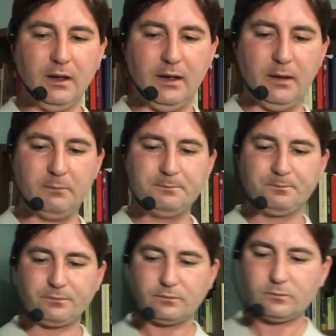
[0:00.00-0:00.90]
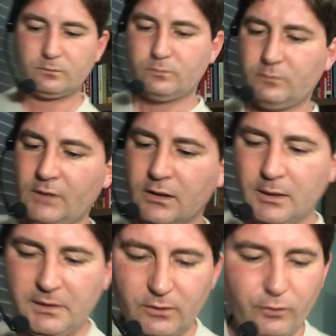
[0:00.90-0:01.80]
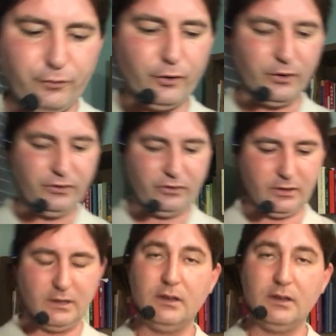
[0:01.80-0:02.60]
um, let me first,